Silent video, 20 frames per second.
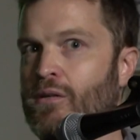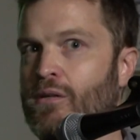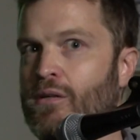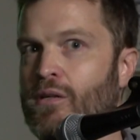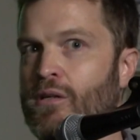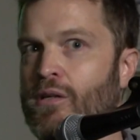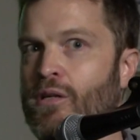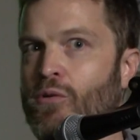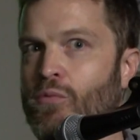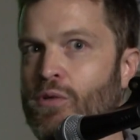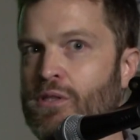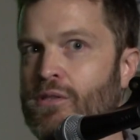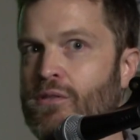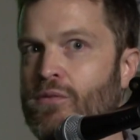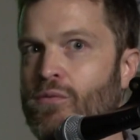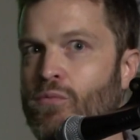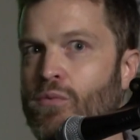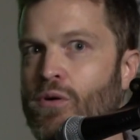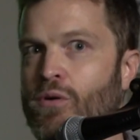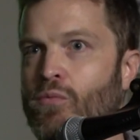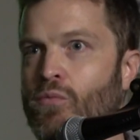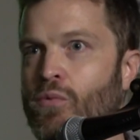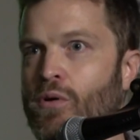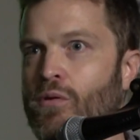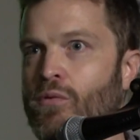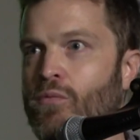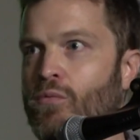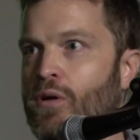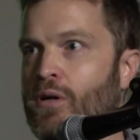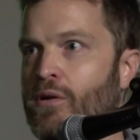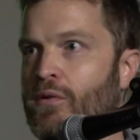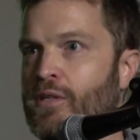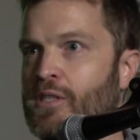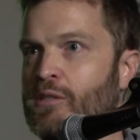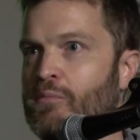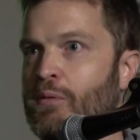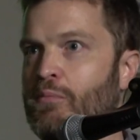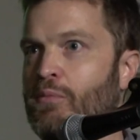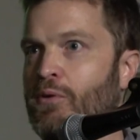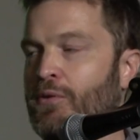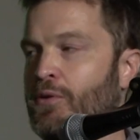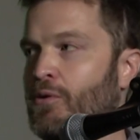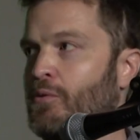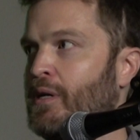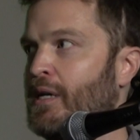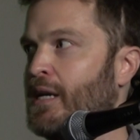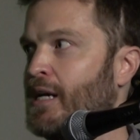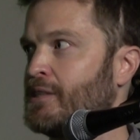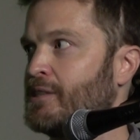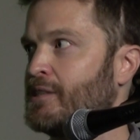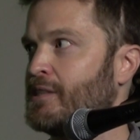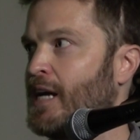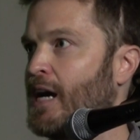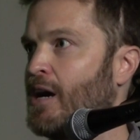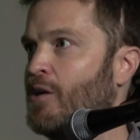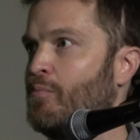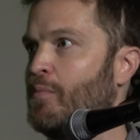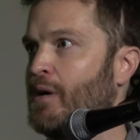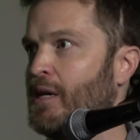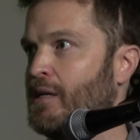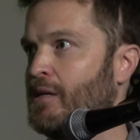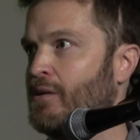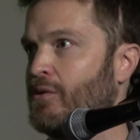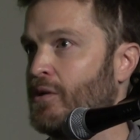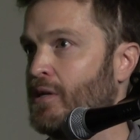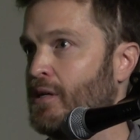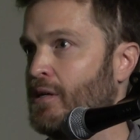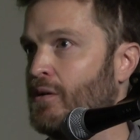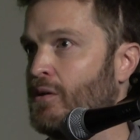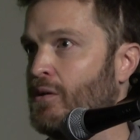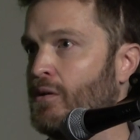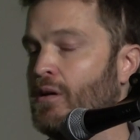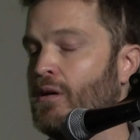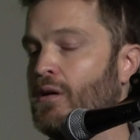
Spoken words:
You know, what are these people doing? Not just how many are here.